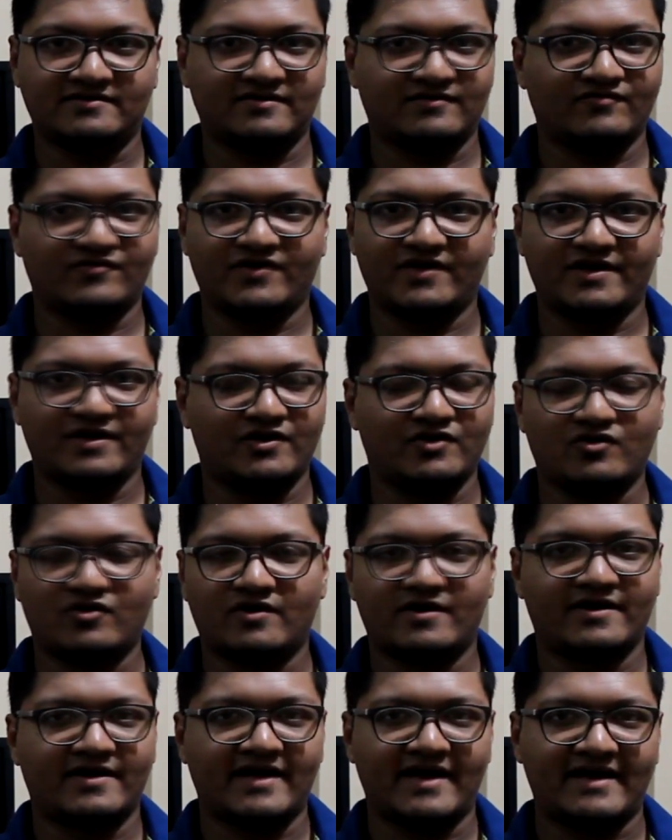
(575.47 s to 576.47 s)
some video
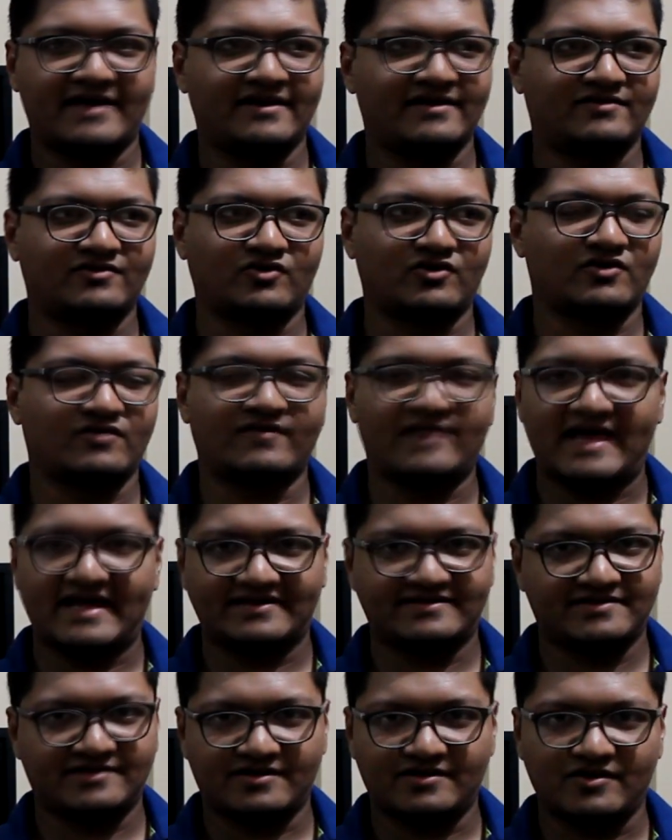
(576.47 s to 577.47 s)
or any sort of
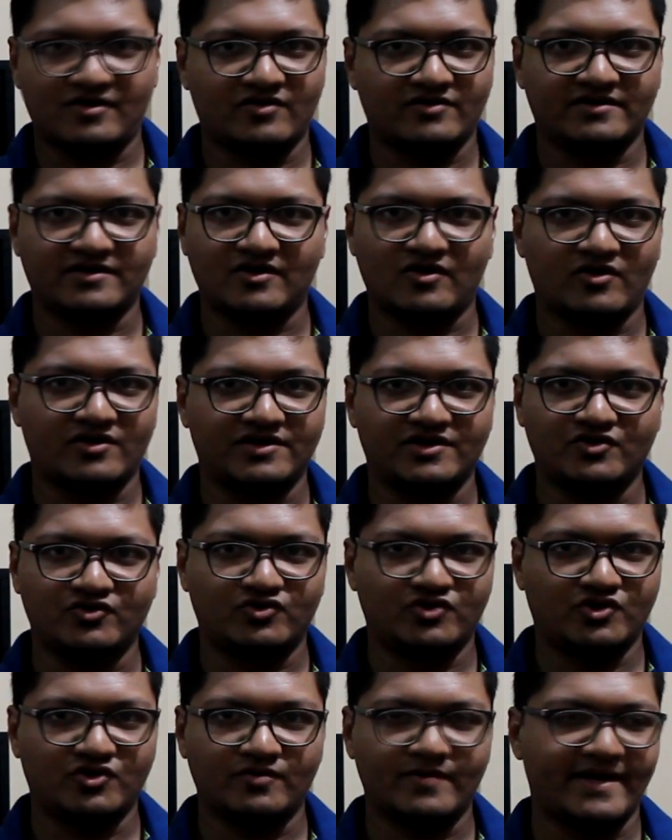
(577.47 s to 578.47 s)
lecture on
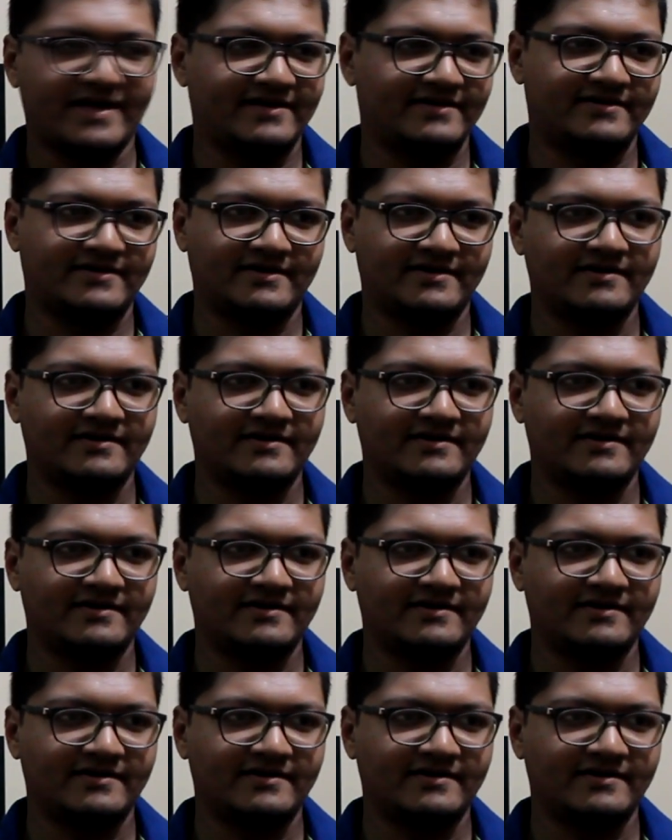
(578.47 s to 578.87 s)
YouTube, and